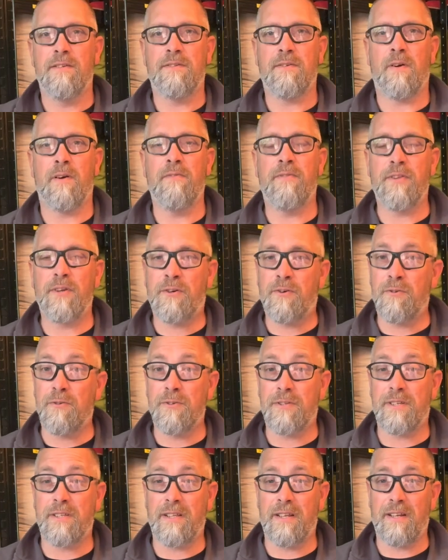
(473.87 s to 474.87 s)
So over the
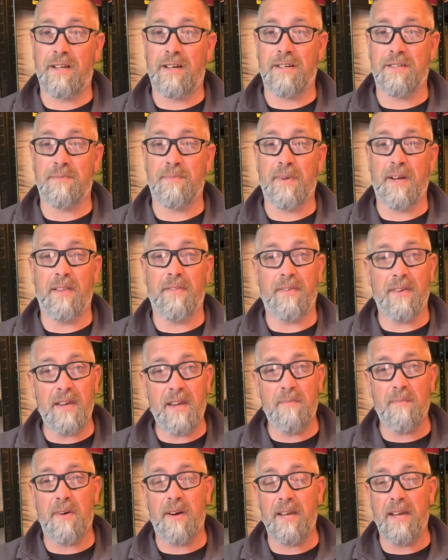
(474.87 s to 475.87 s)
course of the last month,
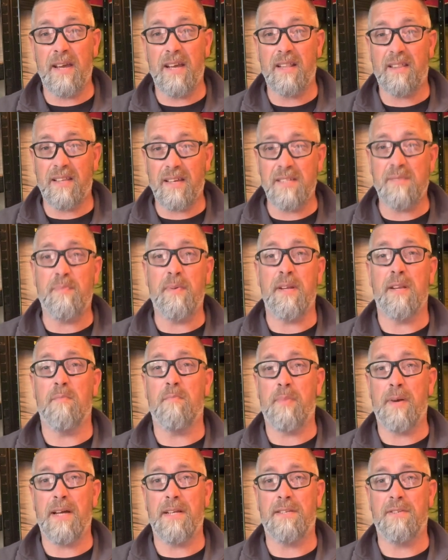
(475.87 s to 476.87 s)
in my head there's been a
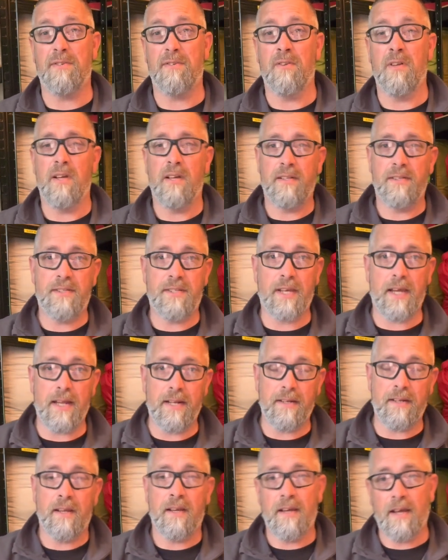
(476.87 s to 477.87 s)
battle:
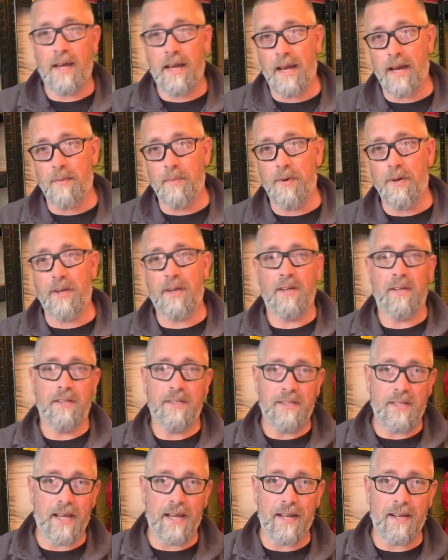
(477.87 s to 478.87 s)
tent, hammock,
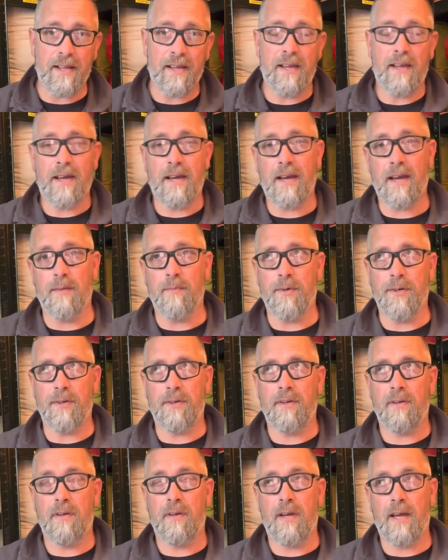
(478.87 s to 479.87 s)

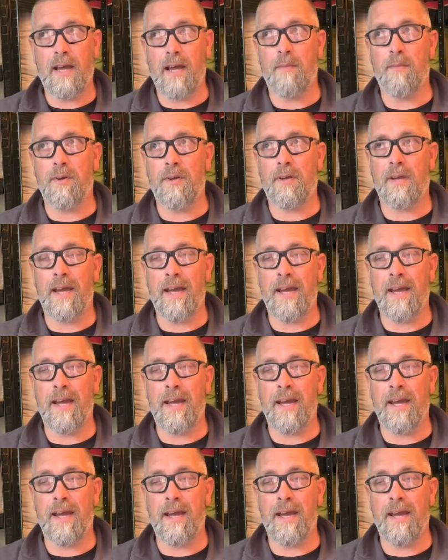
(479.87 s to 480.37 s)
hammock